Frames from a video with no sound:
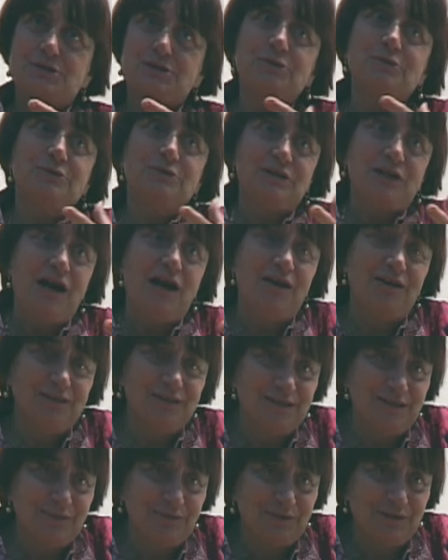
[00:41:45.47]
slowed down
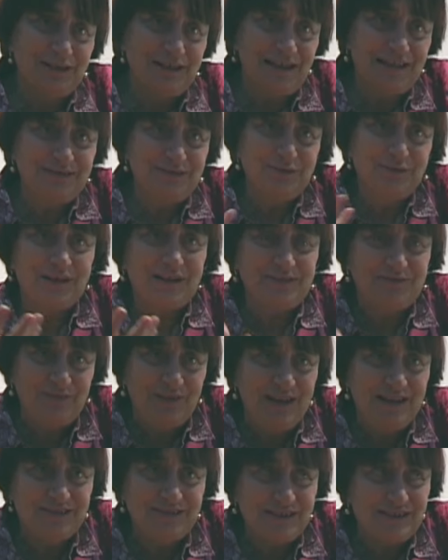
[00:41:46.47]
in a way, I took
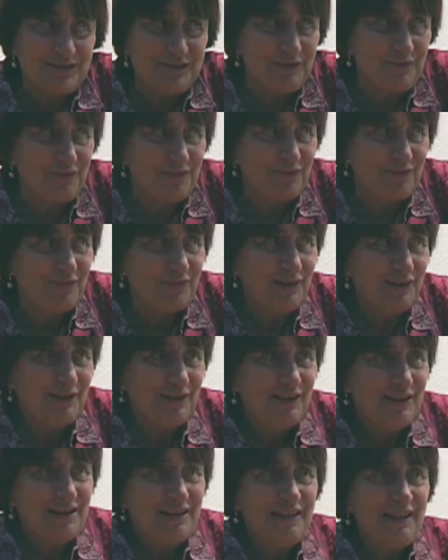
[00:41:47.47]
advantage of
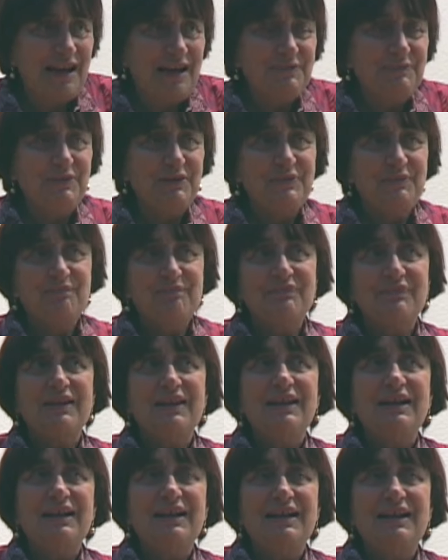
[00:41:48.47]
that, but
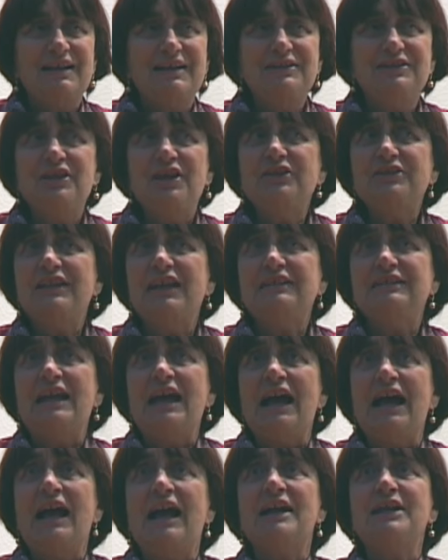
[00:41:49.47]
not that
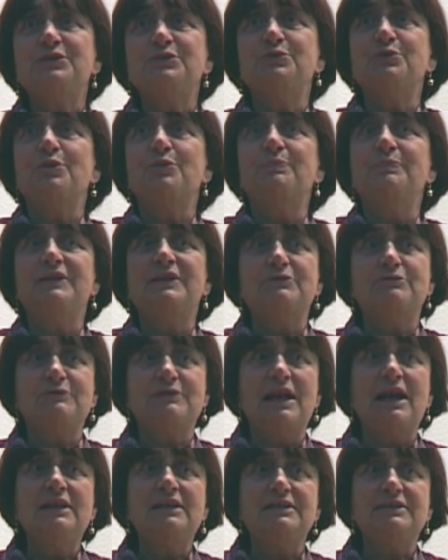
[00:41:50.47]
I had to obey
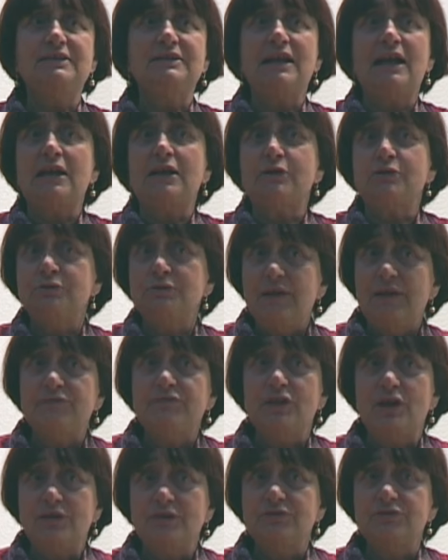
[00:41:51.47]
reality. I could
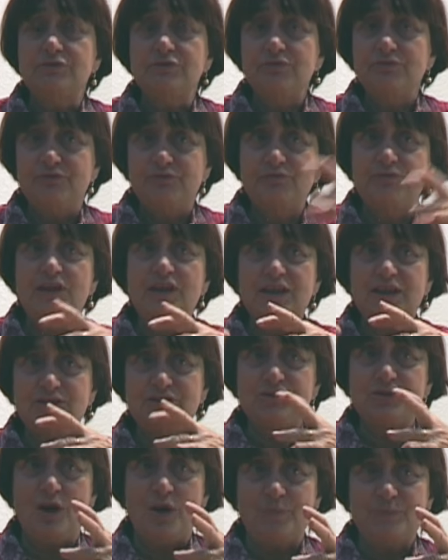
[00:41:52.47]
have done fake
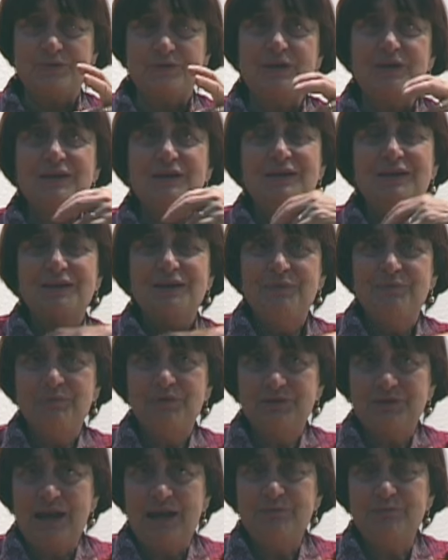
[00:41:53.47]
shops,
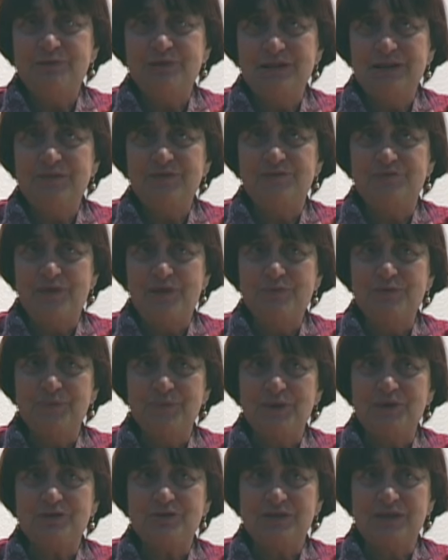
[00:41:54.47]
but I believe very
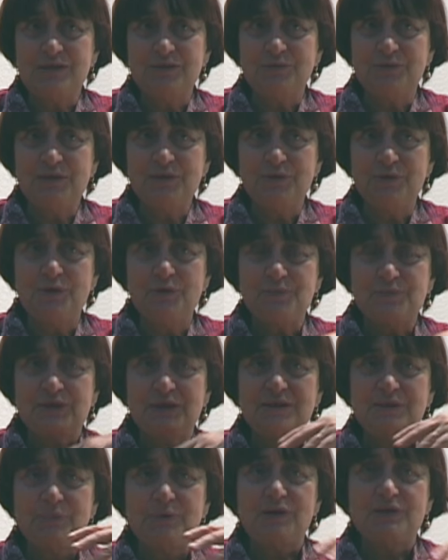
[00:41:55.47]
much that when you're
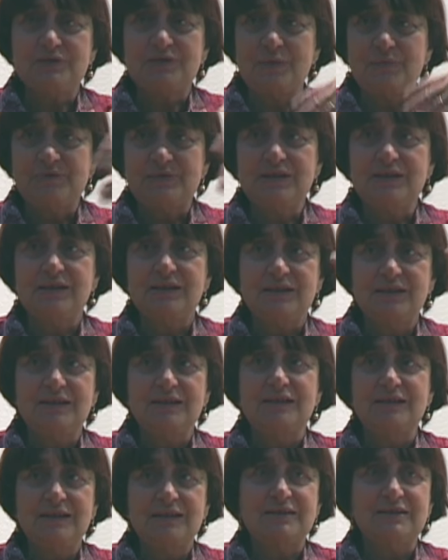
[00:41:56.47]
upset about something,
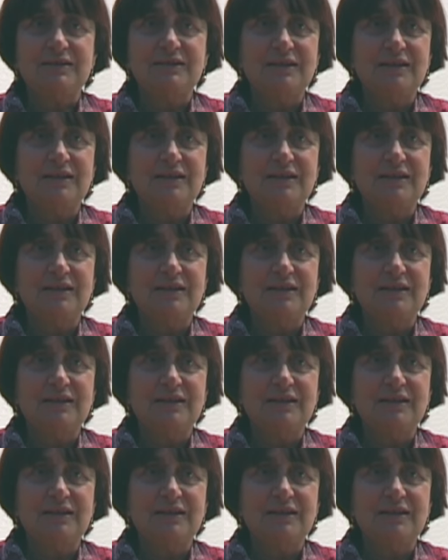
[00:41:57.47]
it,